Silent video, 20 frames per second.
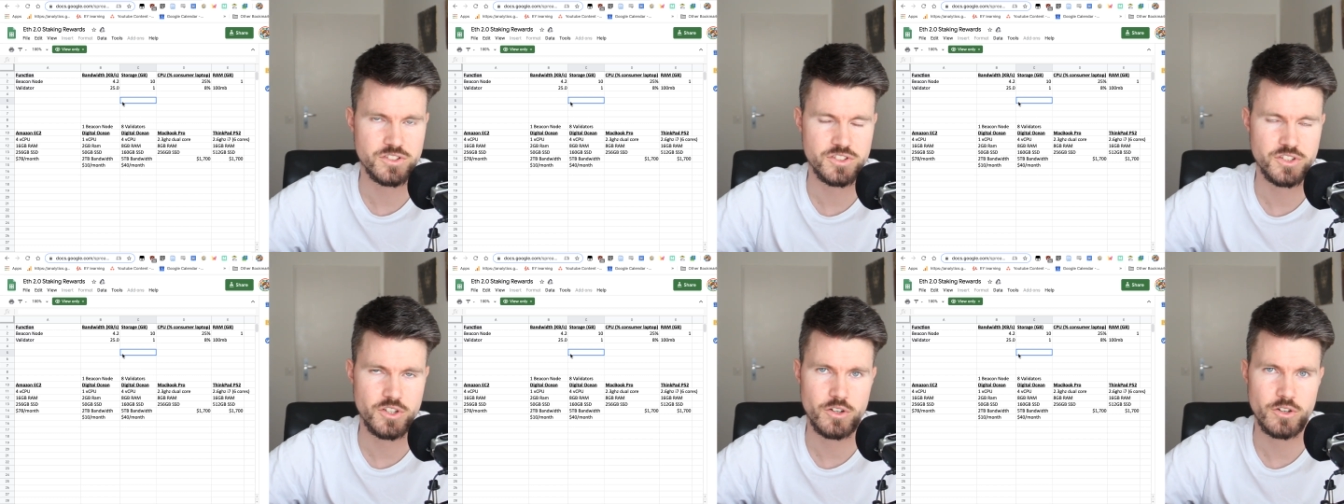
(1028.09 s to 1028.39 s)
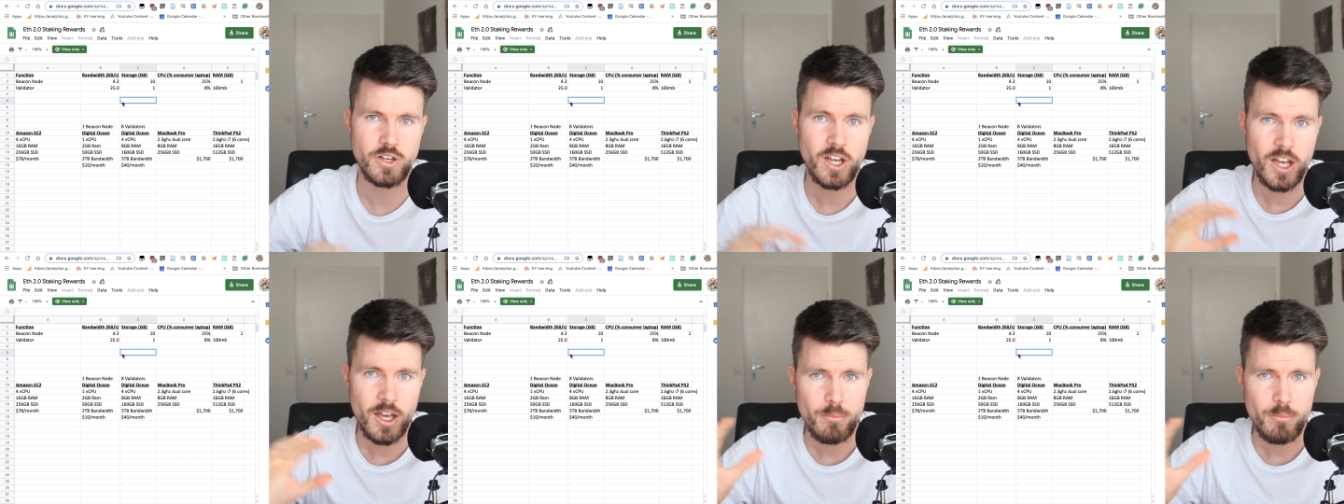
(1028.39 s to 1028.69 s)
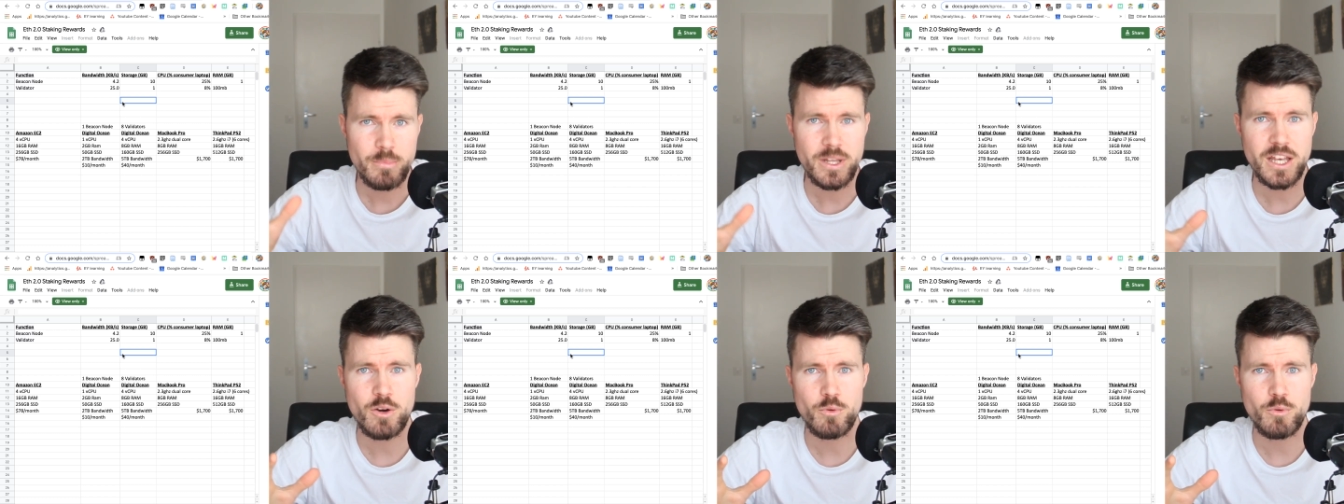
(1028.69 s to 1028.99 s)
So
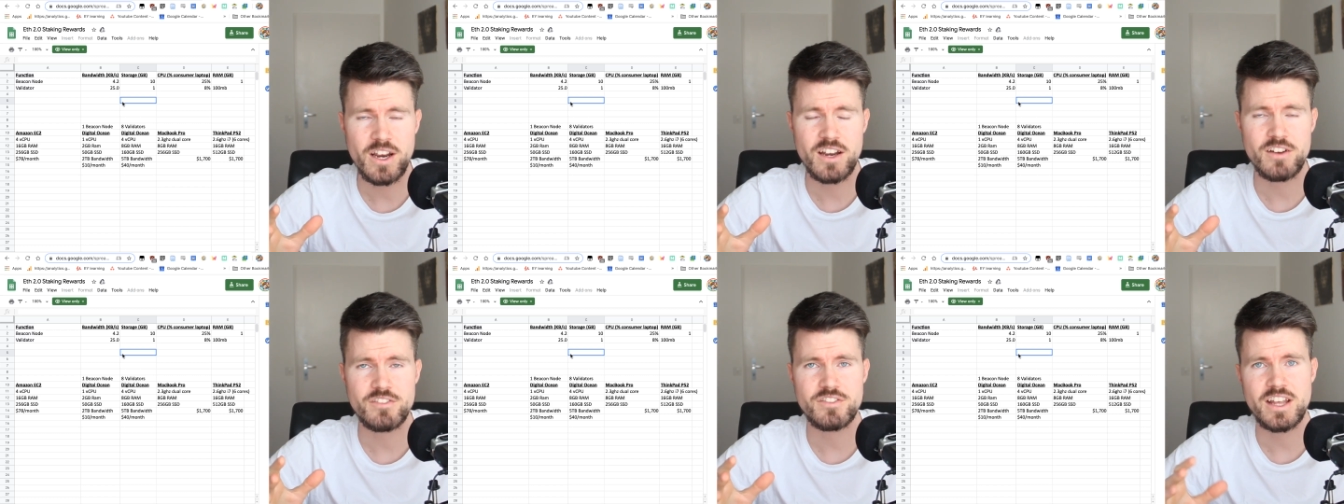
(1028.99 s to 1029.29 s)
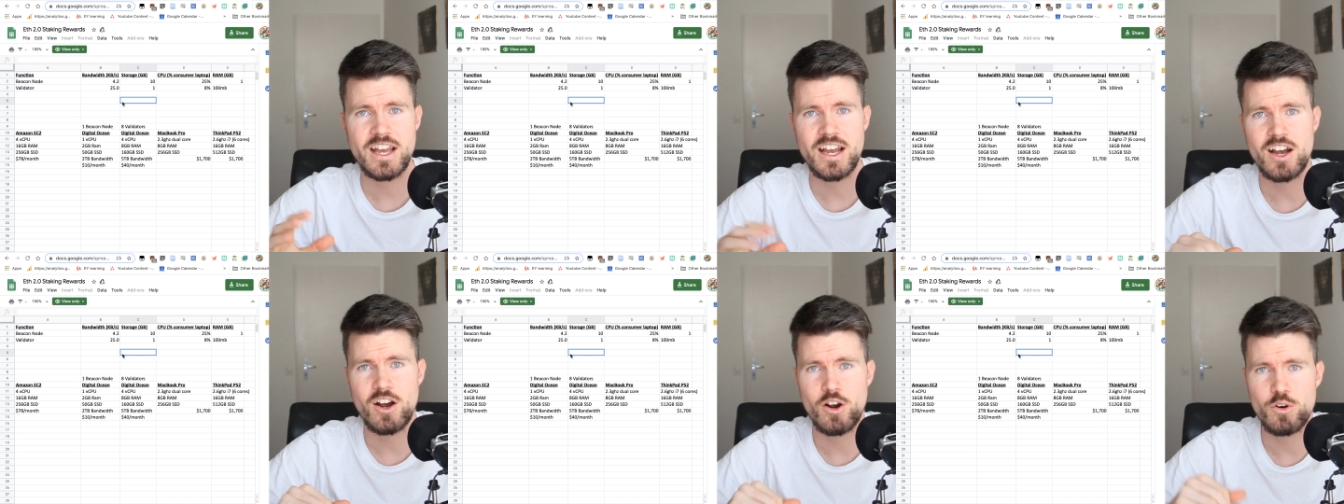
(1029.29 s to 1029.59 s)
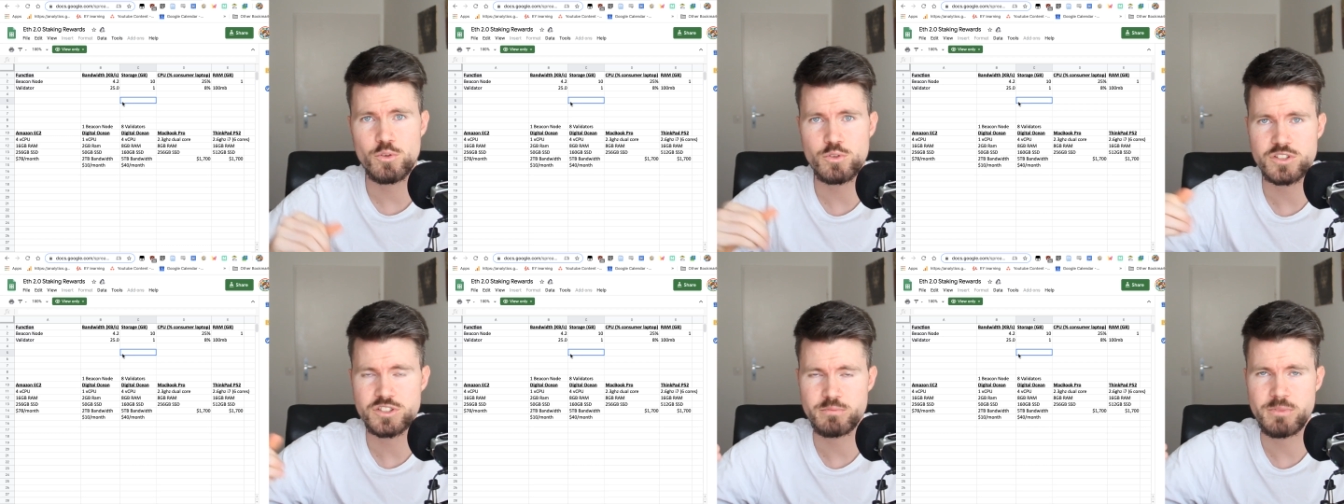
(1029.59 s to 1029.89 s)
be aware of that.
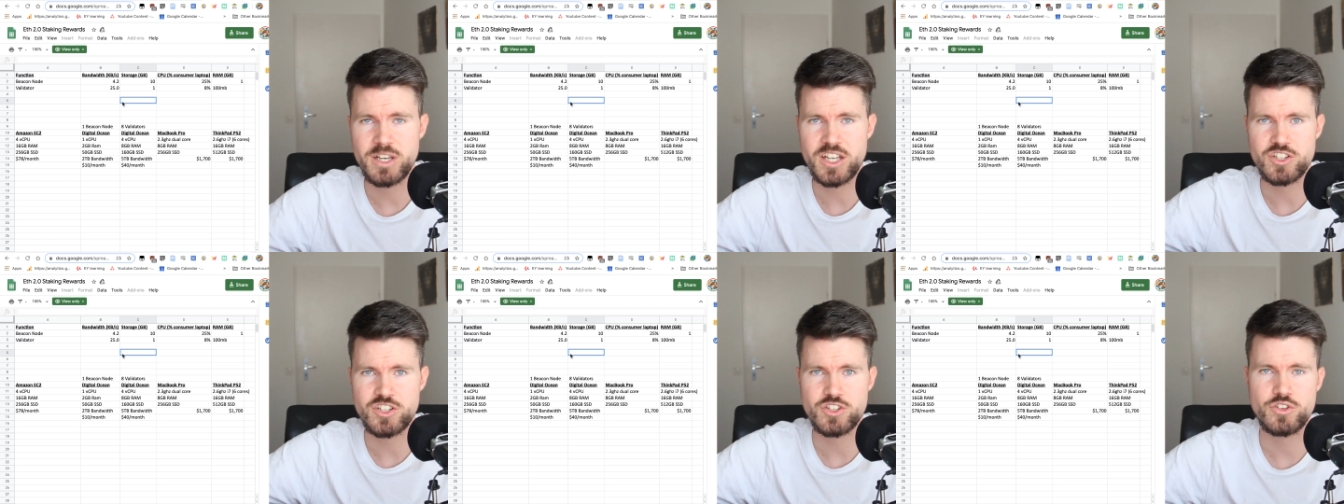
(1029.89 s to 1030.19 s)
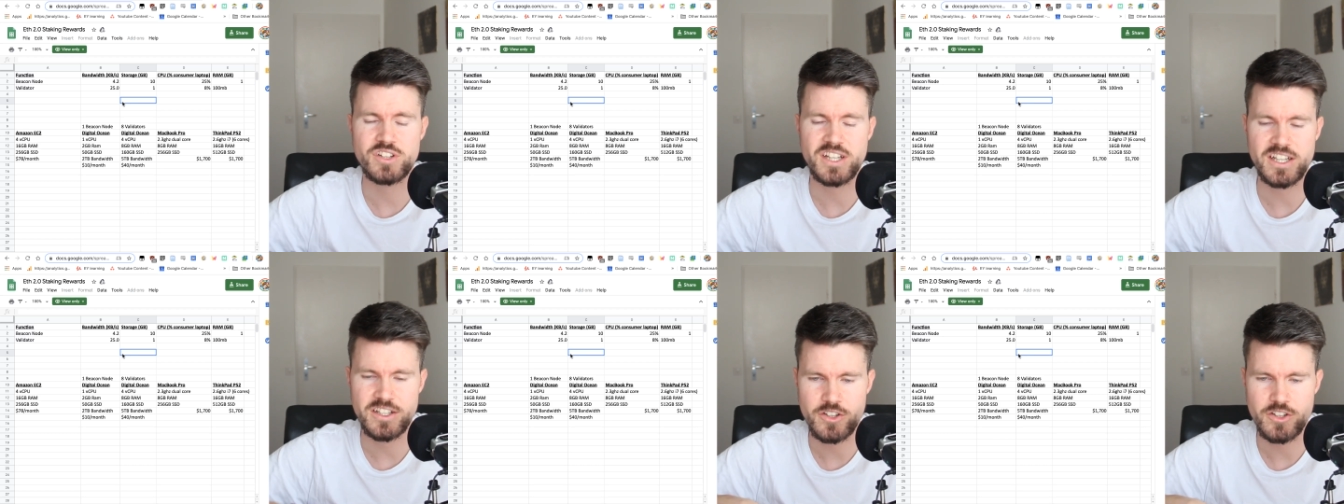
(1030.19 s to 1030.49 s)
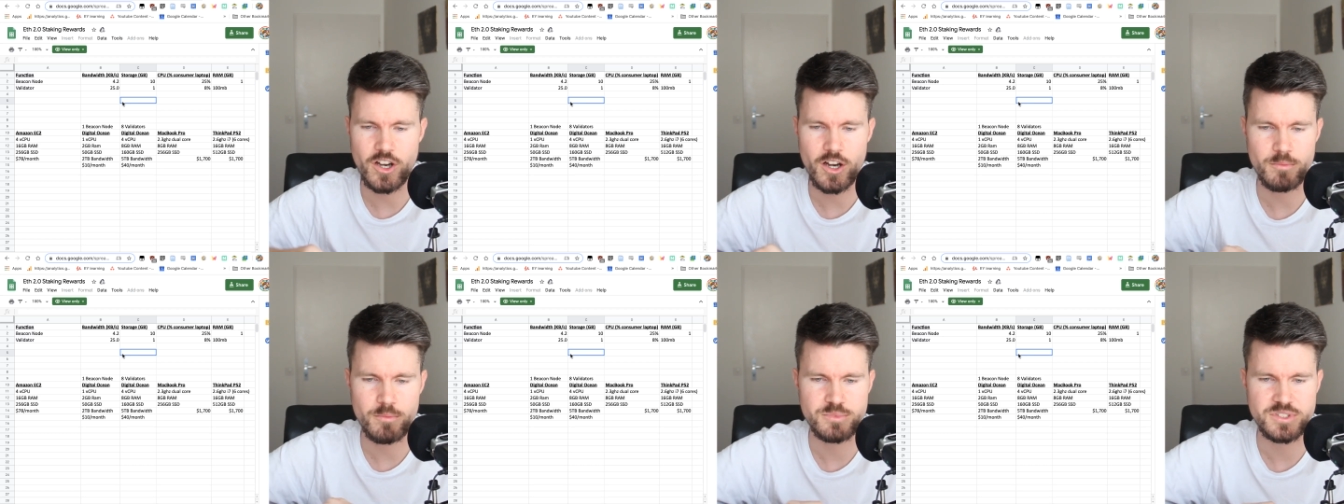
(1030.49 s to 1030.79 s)
Always make sure that
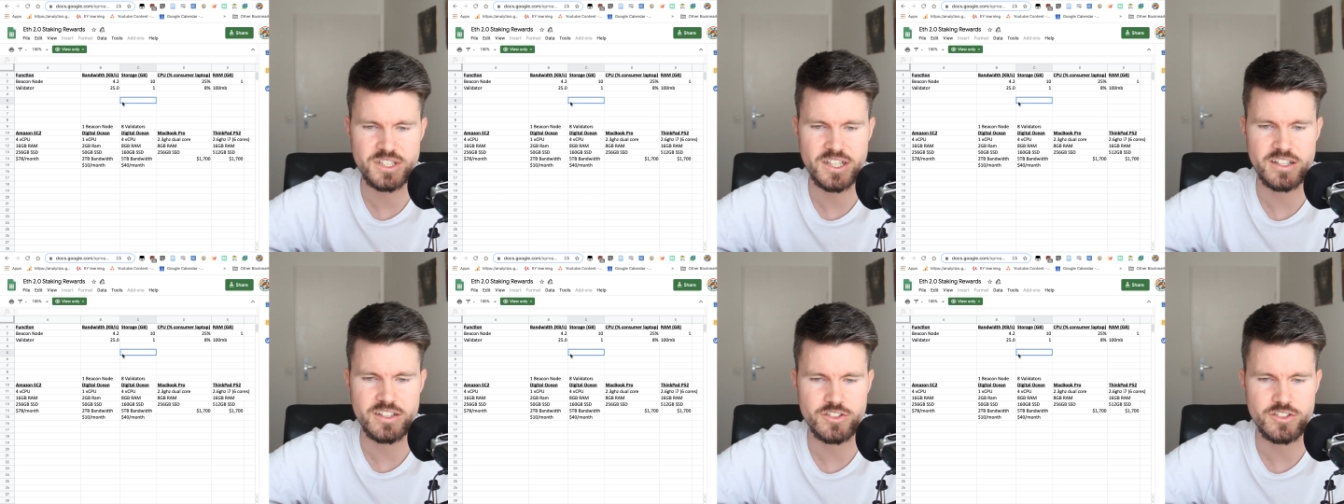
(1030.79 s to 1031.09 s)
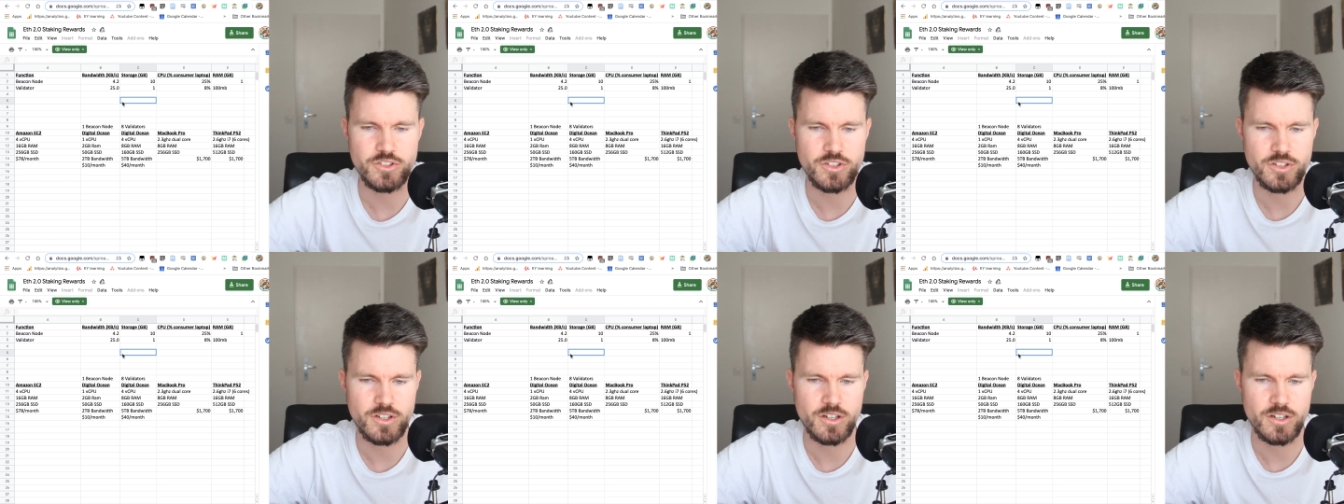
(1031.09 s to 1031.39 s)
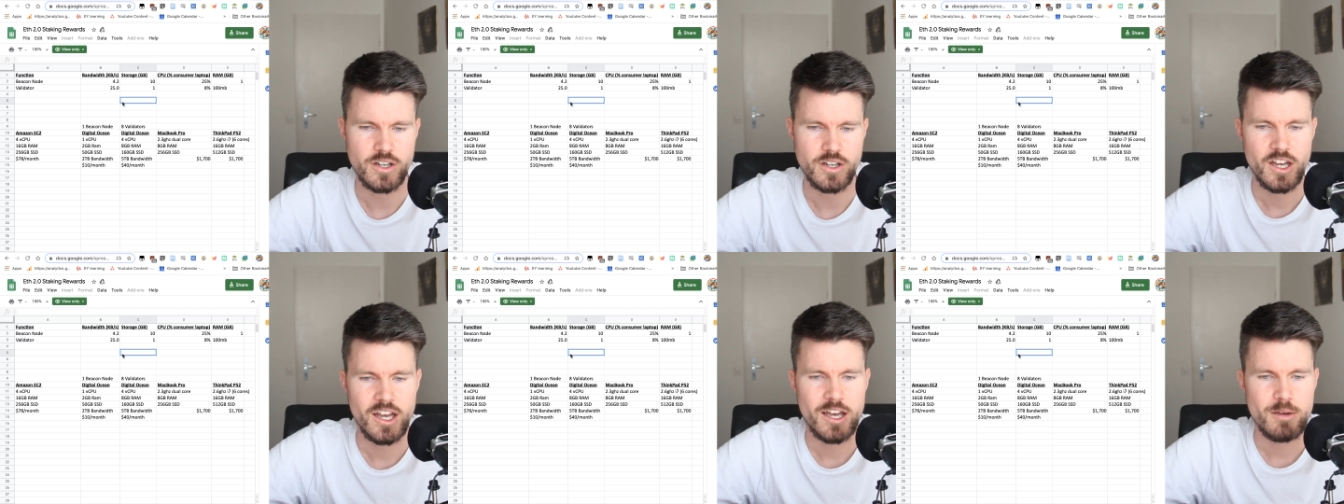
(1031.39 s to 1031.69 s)
you update
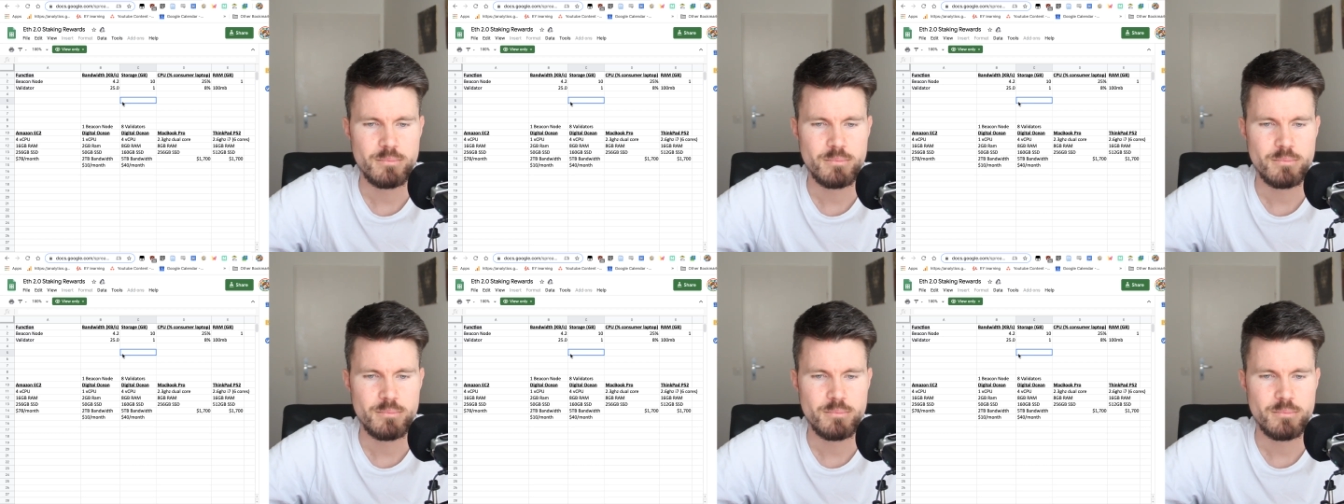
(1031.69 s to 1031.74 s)
your